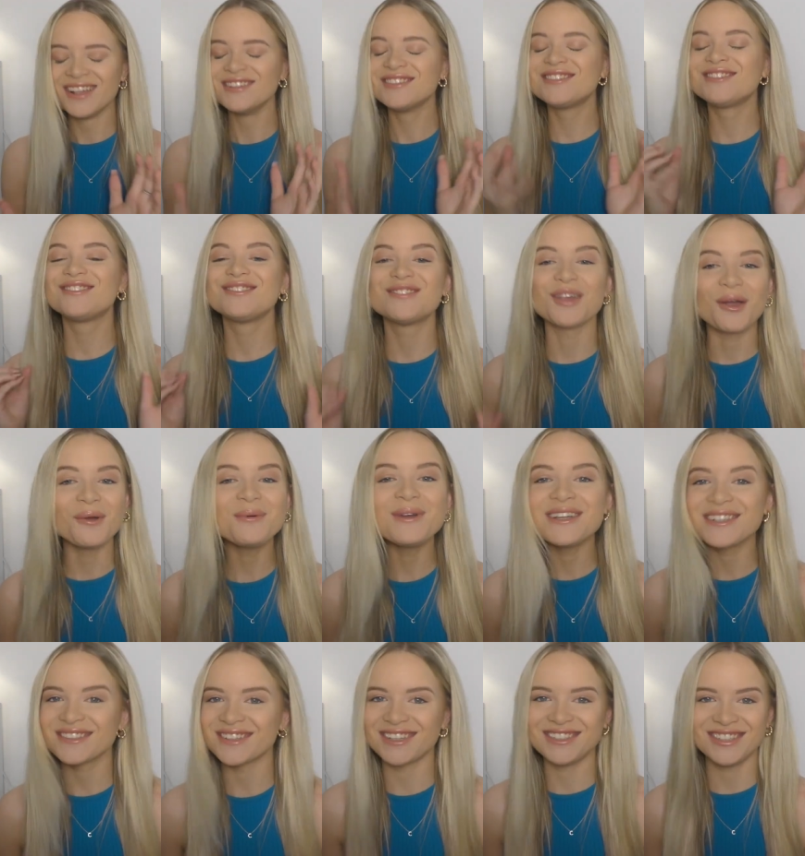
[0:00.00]
so
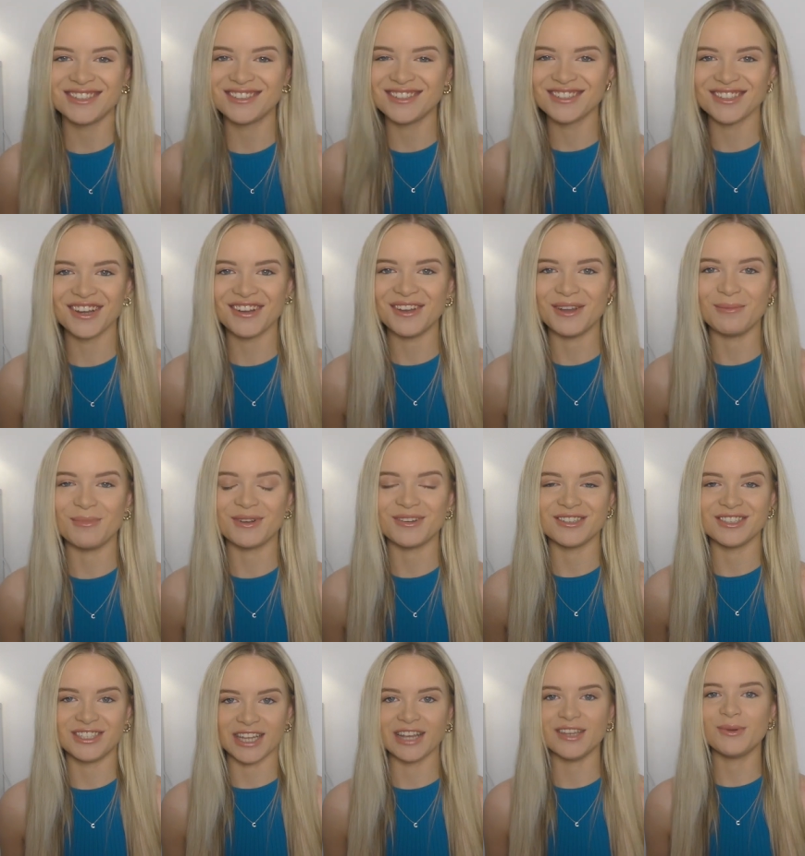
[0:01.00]
excited to show you
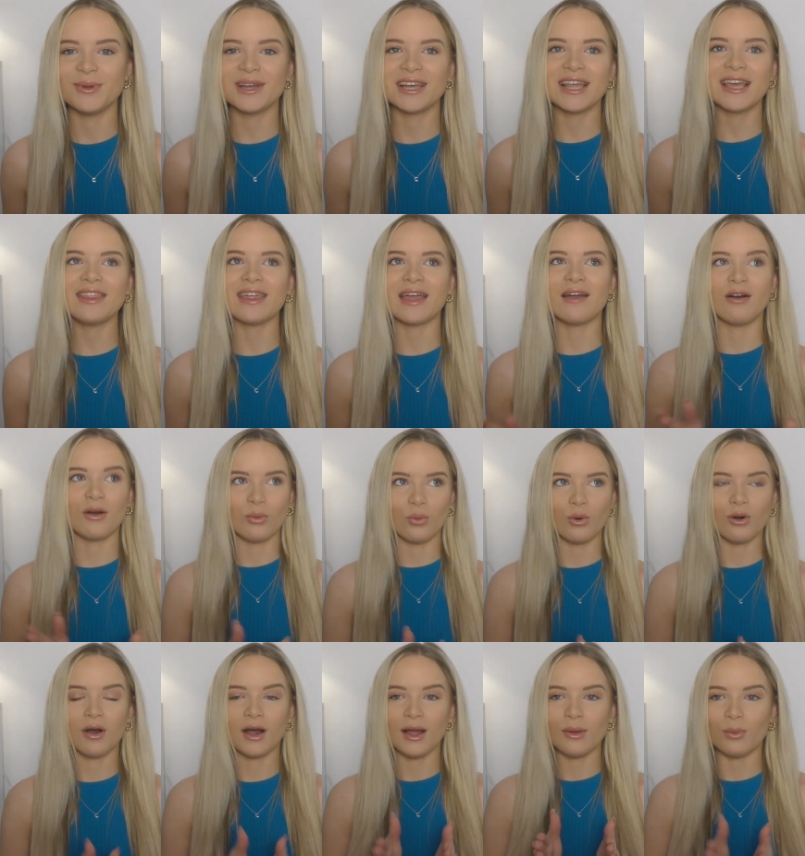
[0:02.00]
because genuinely they are
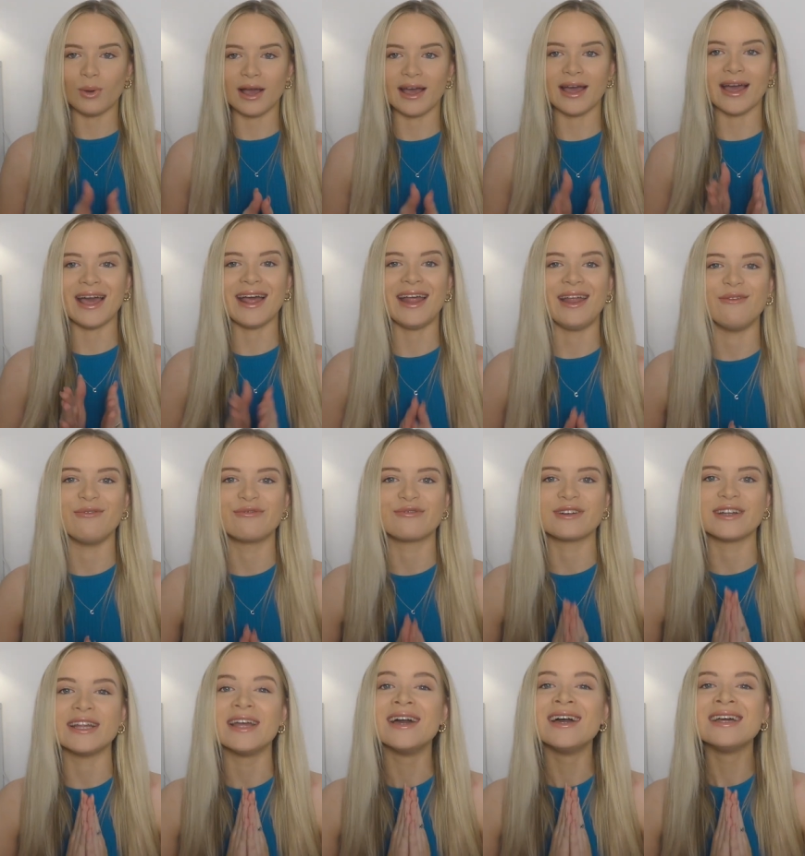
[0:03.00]
what I wear
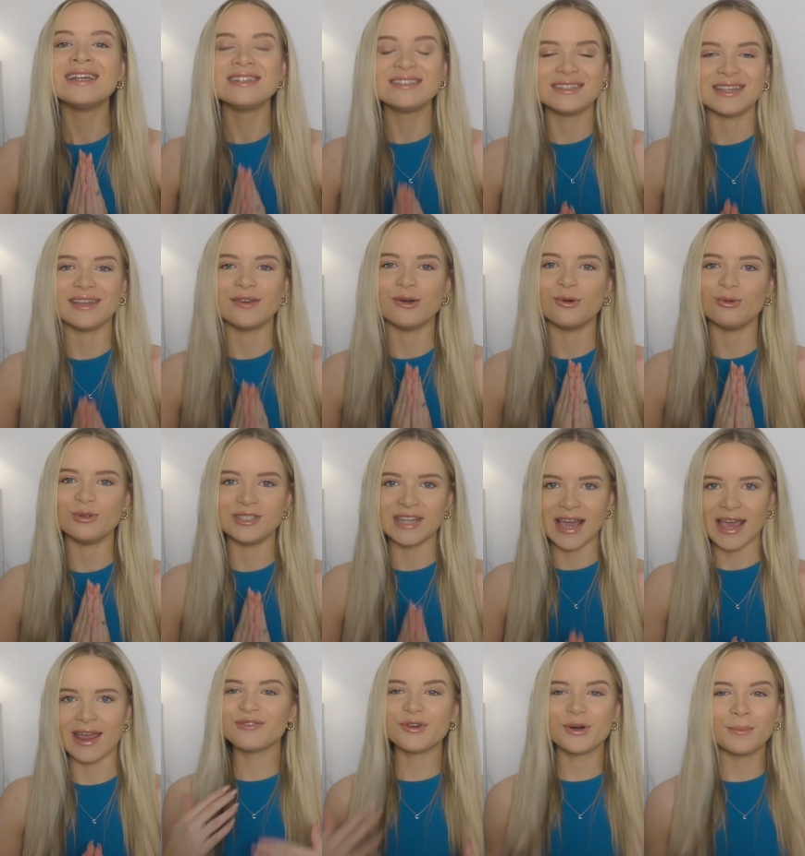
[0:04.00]
every single
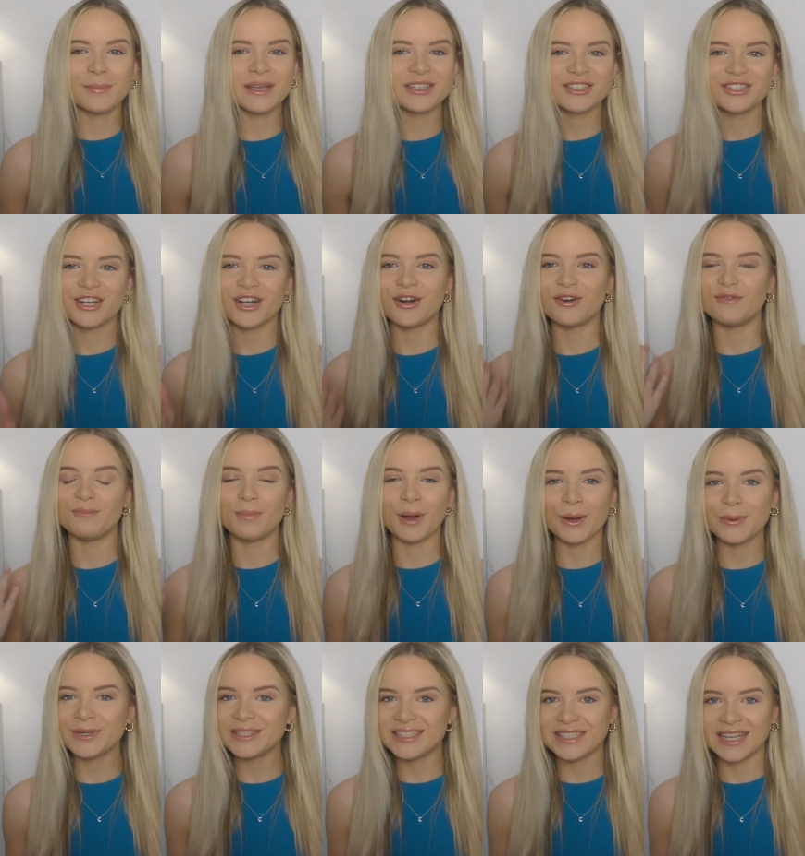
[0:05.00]
day. I've got a mixture of
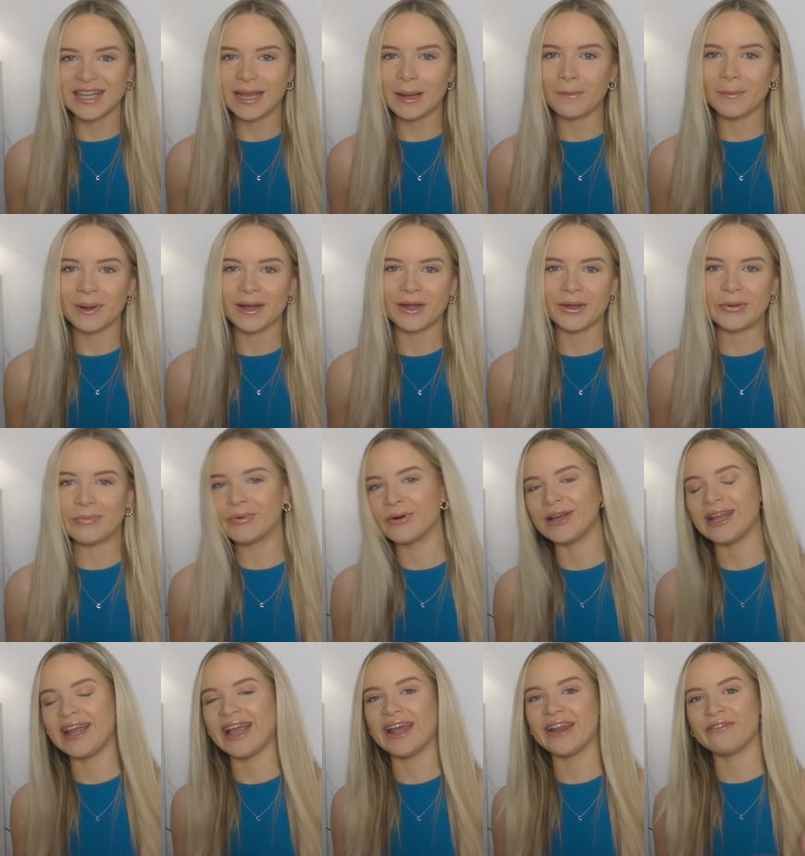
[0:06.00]
Bo&Tee by
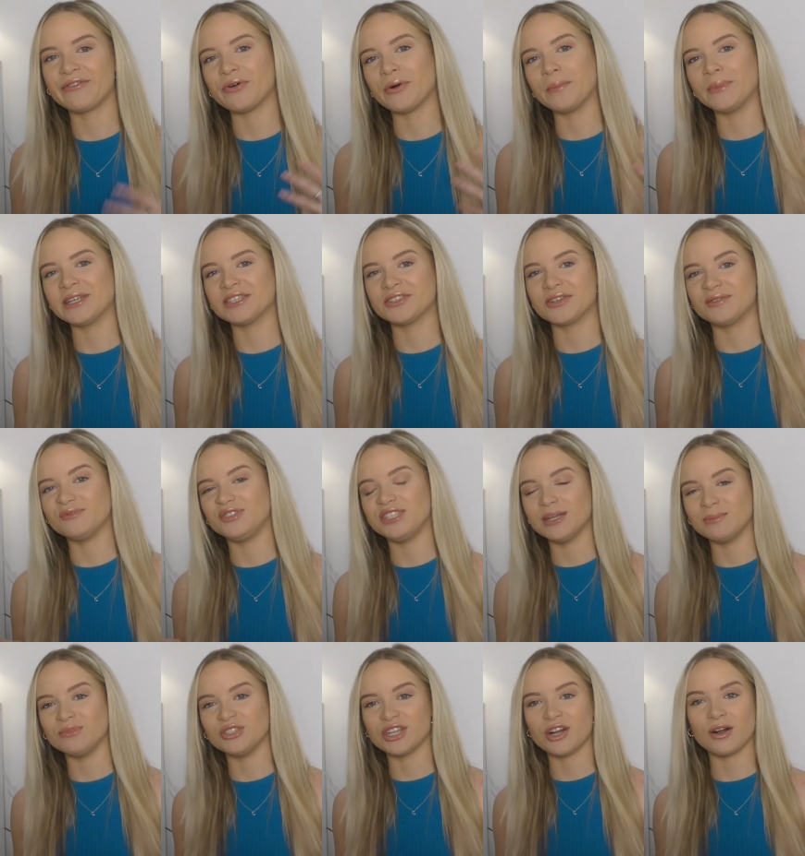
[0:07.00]
Opoly, and I've got a mixture of
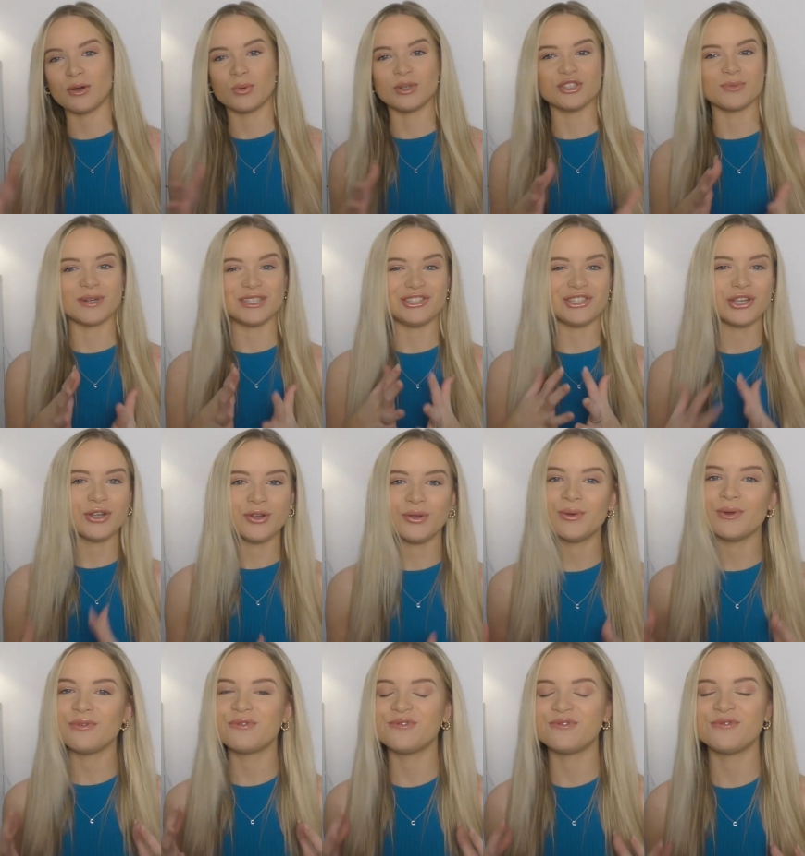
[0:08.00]
Gymshark, which are my
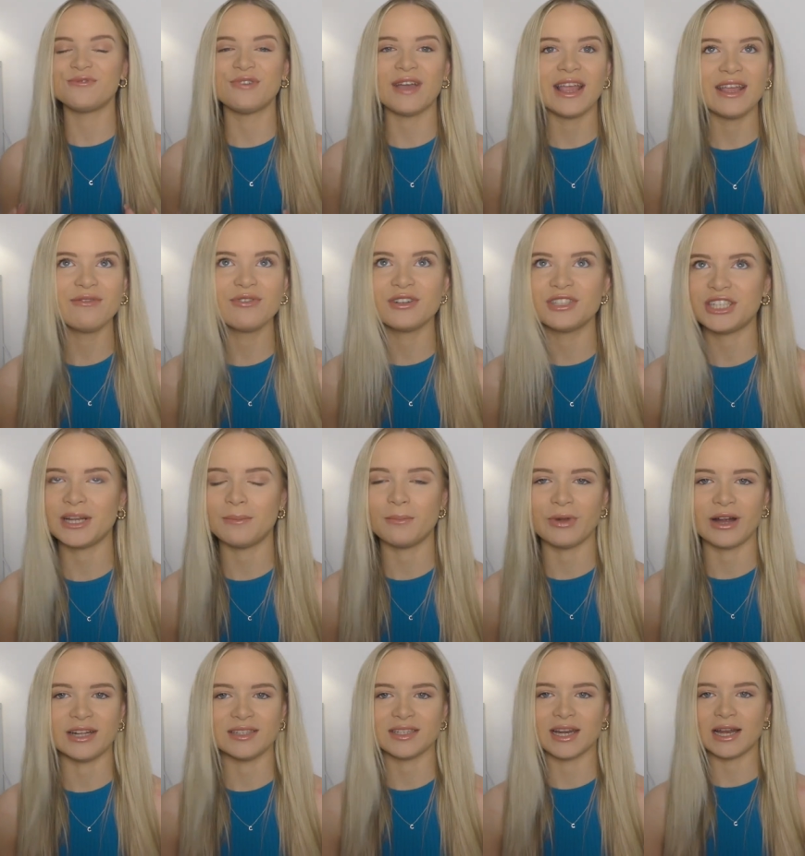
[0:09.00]
two favorite gym
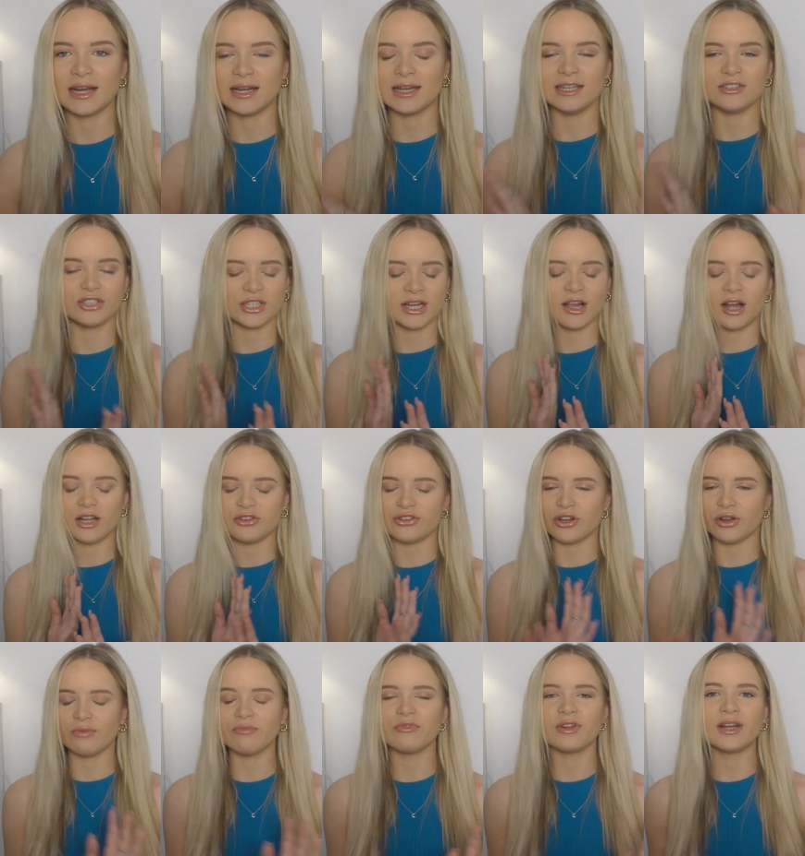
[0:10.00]
brands. Like, literally, I
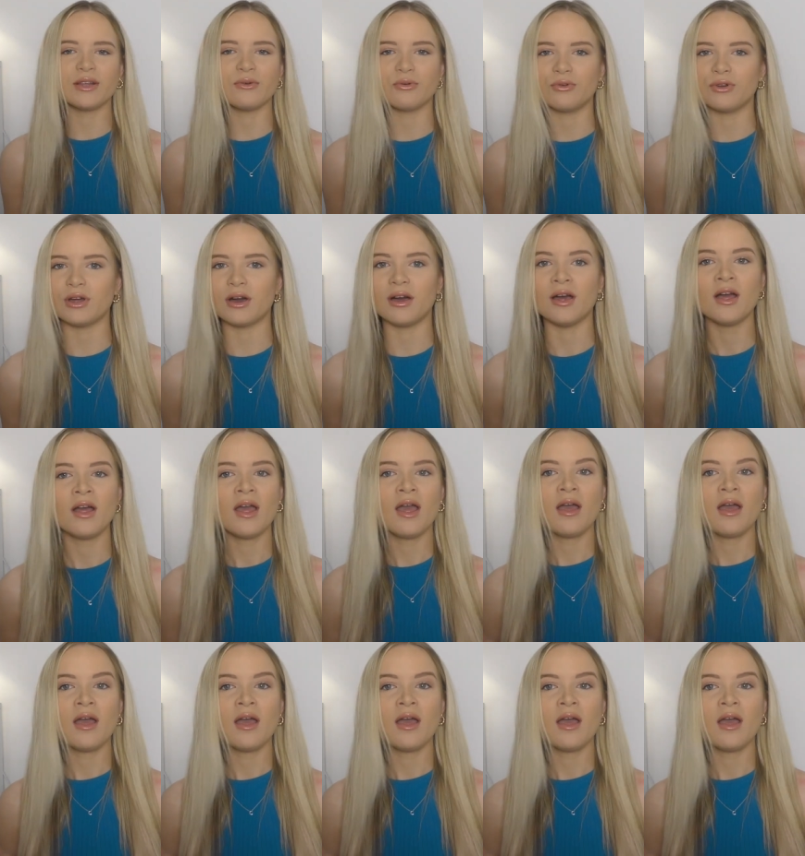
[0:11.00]
don't really order